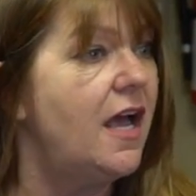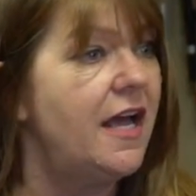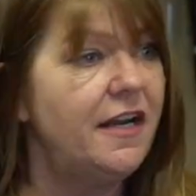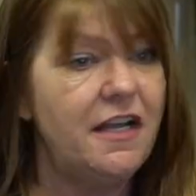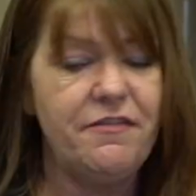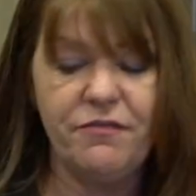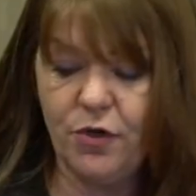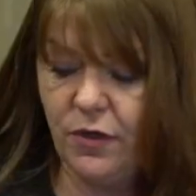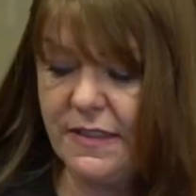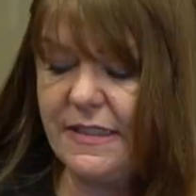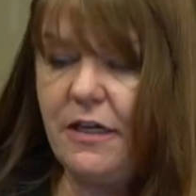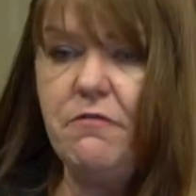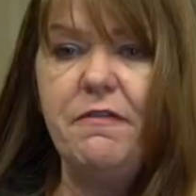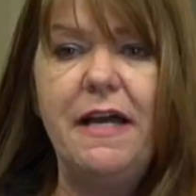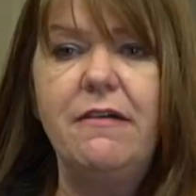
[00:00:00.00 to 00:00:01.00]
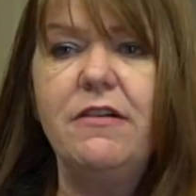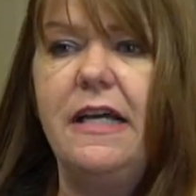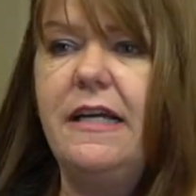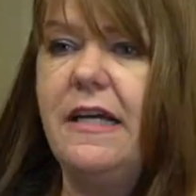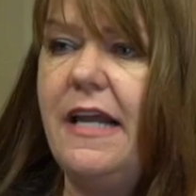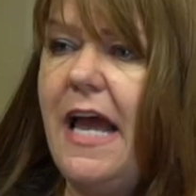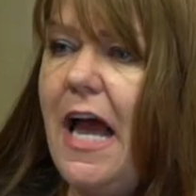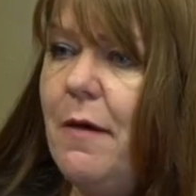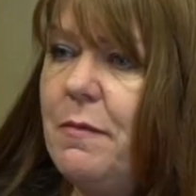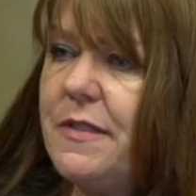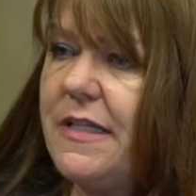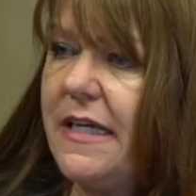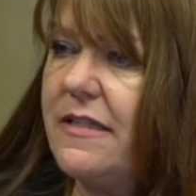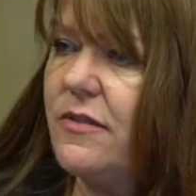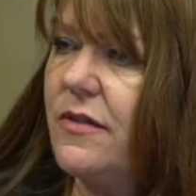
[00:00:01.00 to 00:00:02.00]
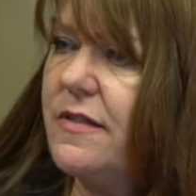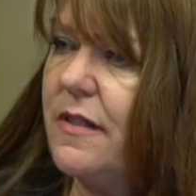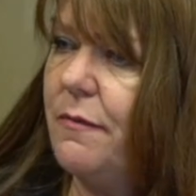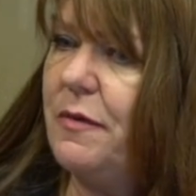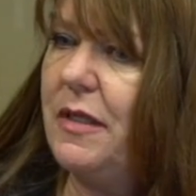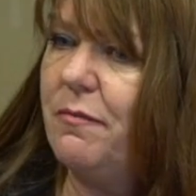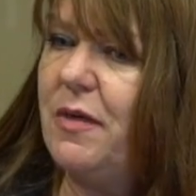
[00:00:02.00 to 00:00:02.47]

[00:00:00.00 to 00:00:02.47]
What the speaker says: And I've also found like an abscess or something,